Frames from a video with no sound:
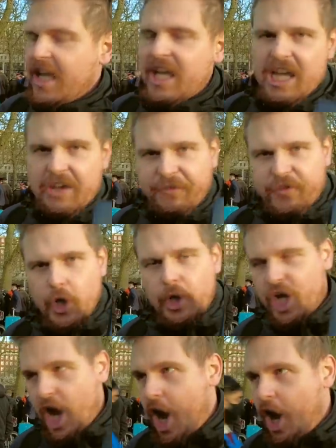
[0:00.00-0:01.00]
If you
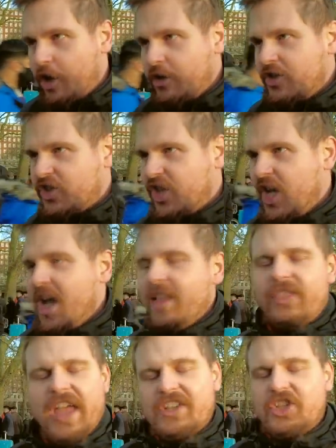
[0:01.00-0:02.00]
can't,
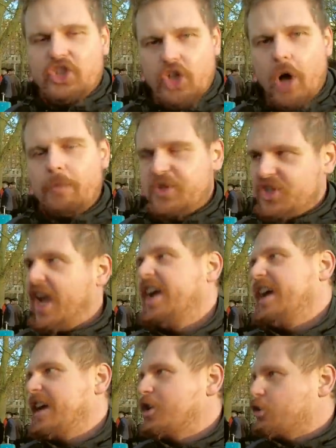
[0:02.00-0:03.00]
then stop
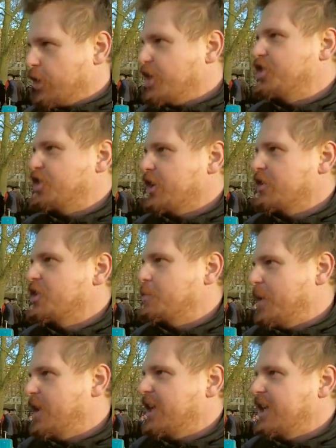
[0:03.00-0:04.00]
saying Christians
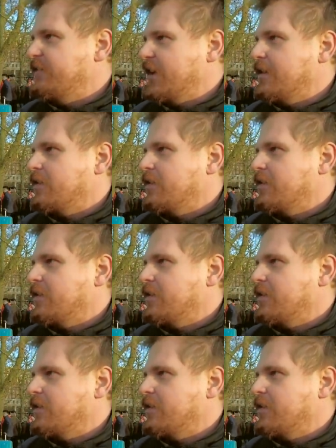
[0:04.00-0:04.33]
believe in